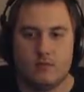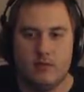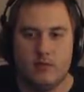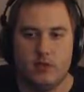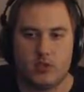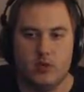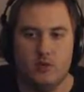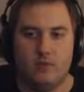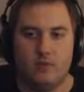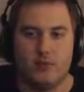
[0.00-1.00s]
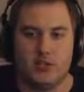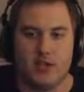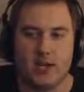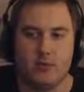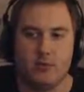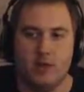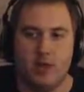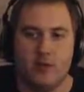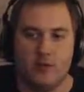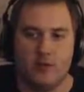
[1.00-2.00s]
Which, for the second Ruin
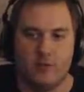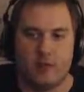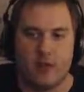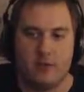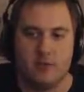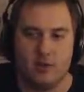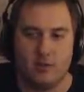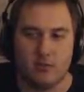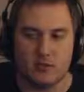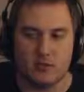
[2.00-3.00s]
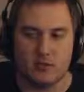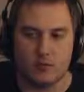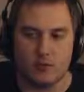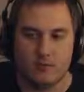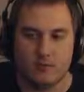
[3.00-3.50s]
Gallery item, you need missiles for too.